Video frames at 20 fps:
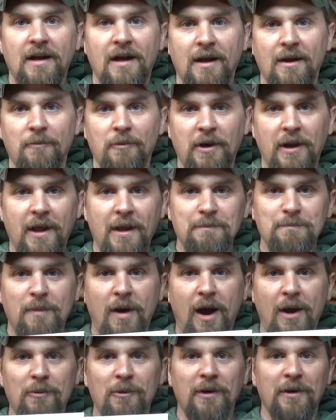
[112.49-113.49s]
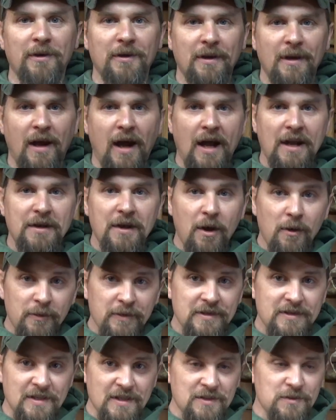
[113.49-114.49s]
I went ahead and bought one. I know
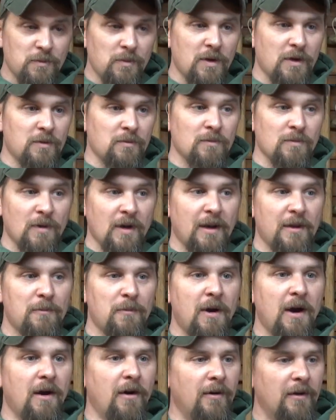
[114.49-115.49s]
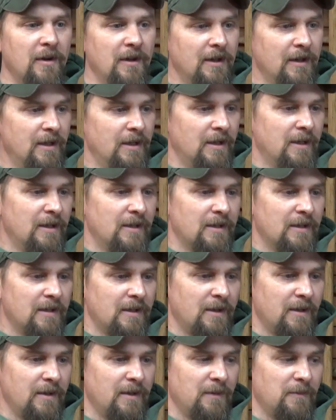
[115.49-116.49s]
these things work really well.
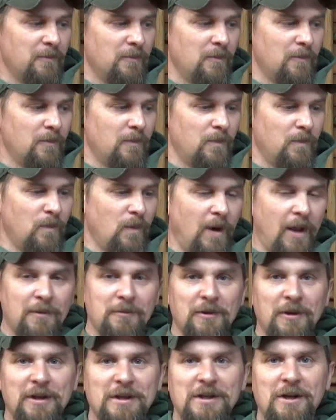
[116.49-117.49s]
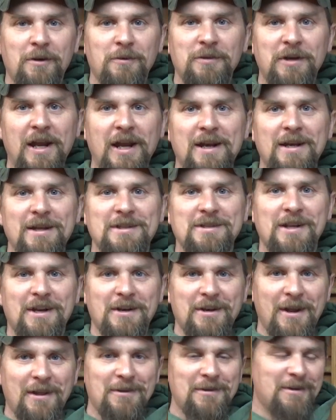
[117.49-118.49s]
What I really don't need is
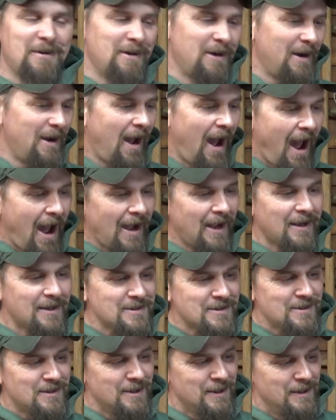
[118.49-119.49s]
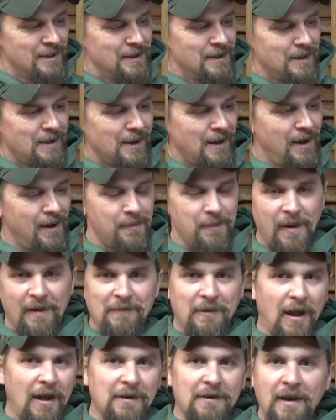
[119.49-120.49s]
another axe.
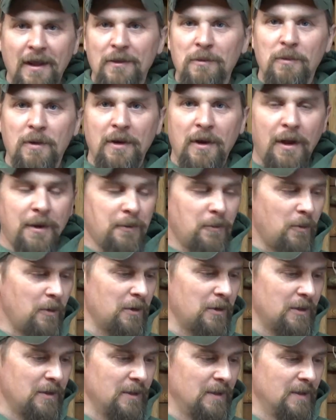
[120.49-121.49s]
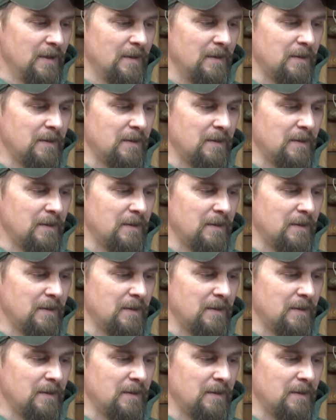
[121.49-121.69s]
I've got another one on order.